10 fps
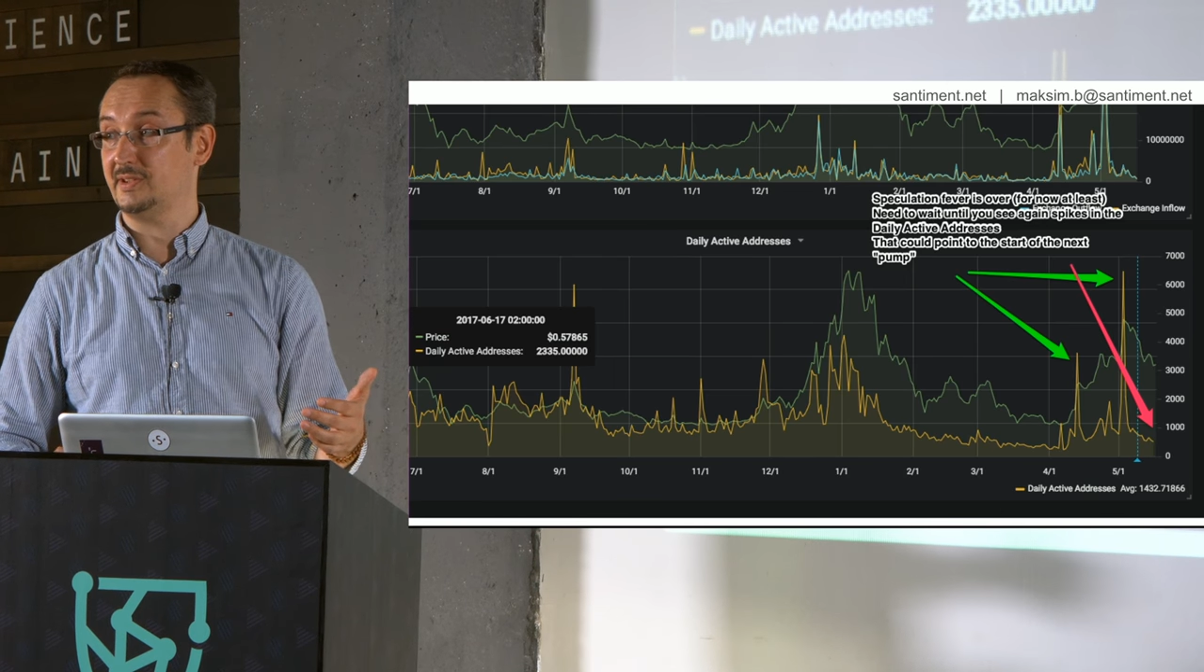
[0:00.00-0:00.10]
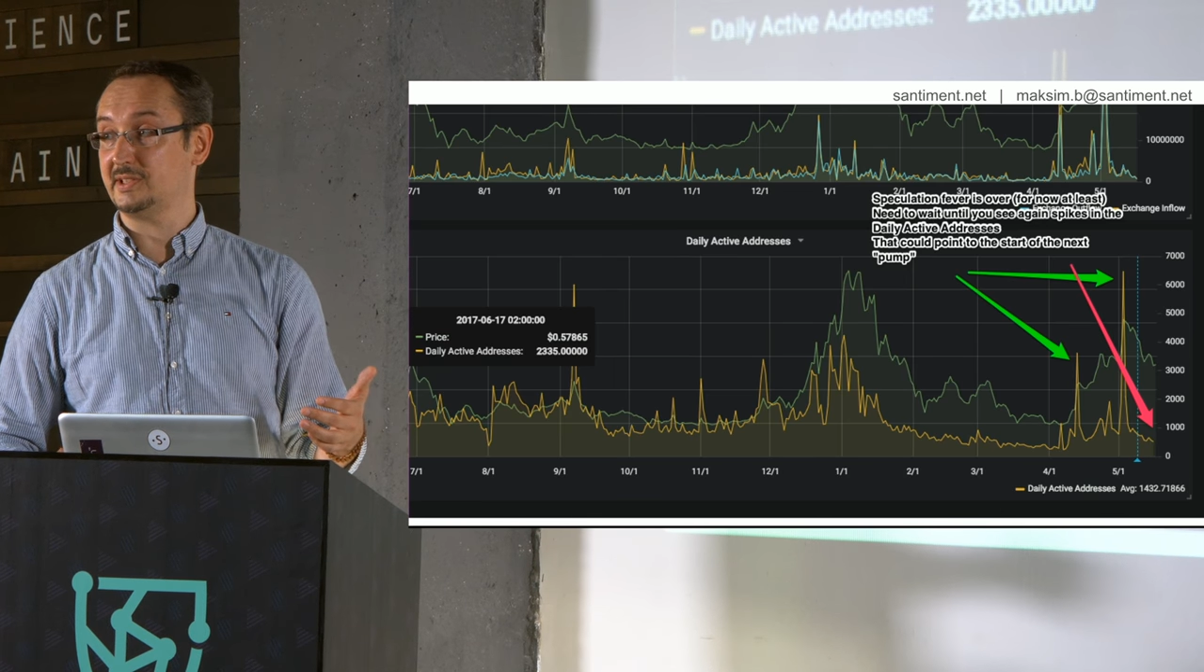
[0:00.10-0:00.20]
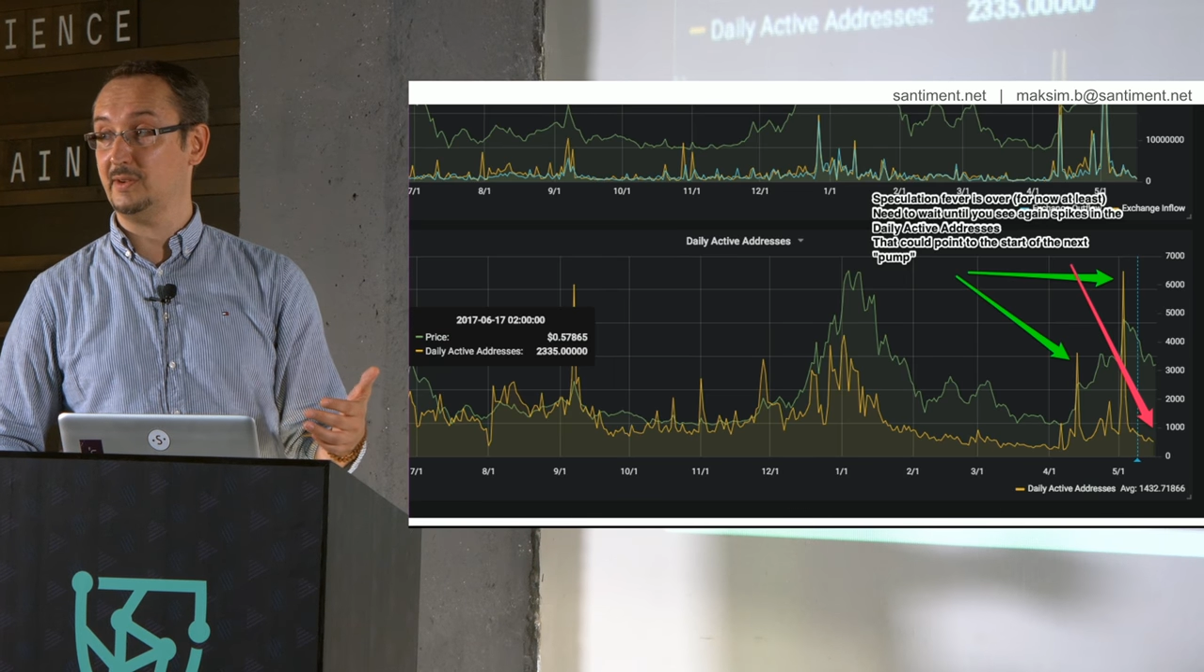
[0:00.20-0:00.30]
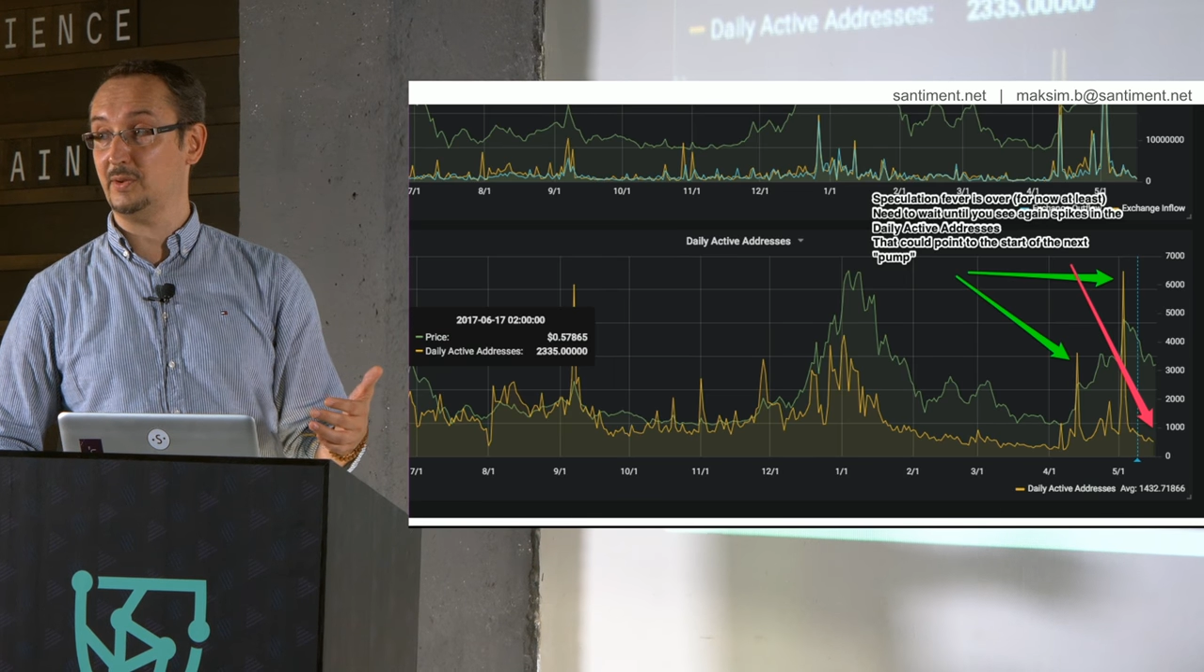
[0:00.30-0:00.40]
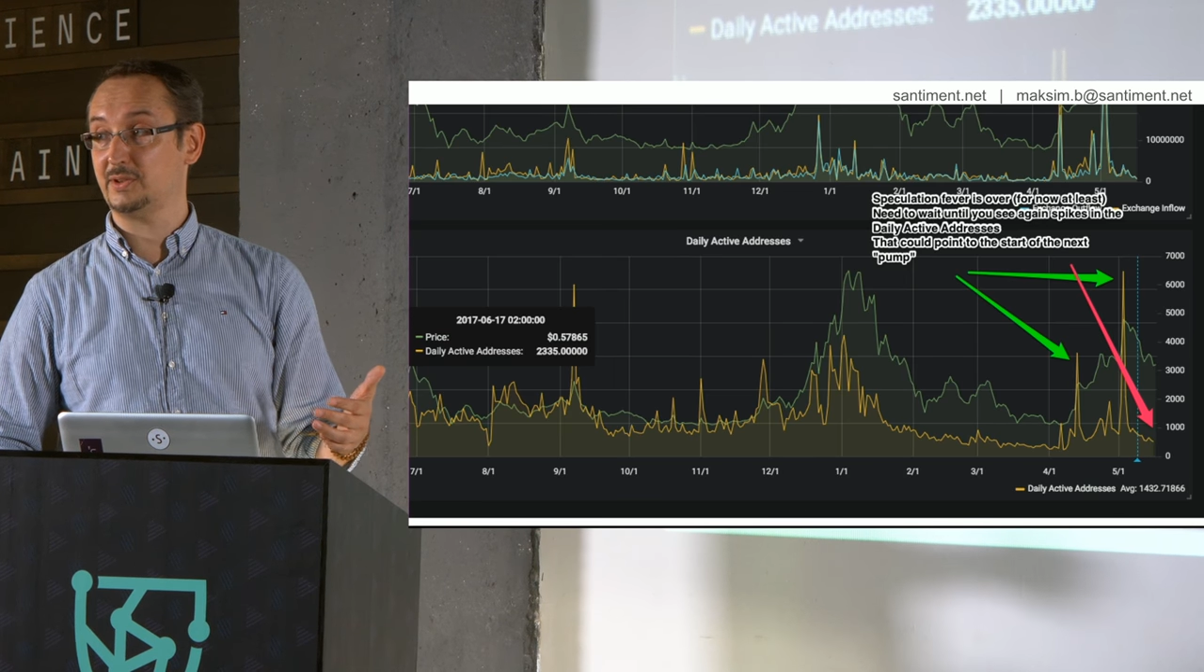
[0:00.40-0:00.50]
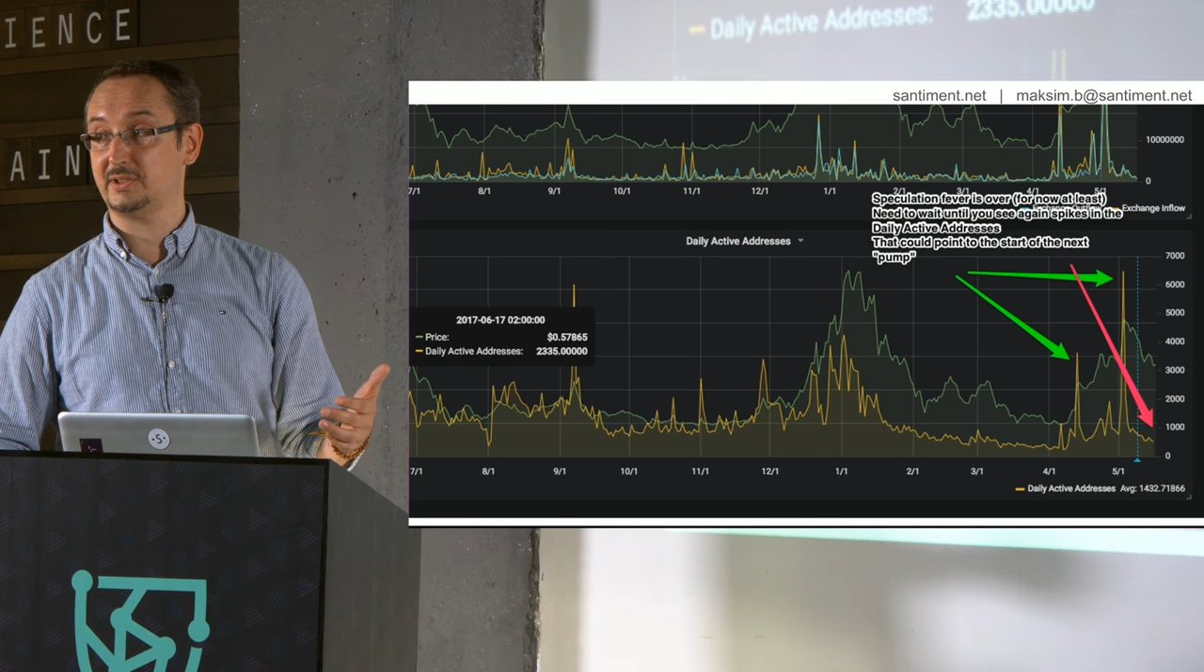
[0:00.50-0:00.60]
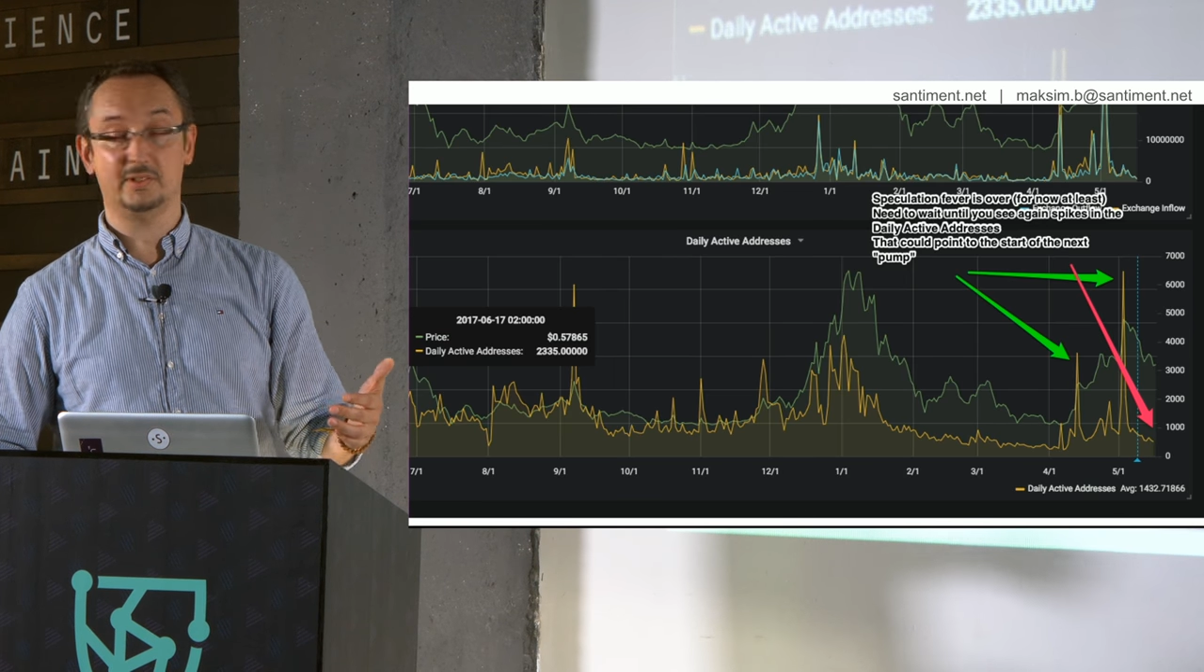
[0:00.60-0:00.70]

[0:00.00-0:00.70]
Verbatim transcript: or social,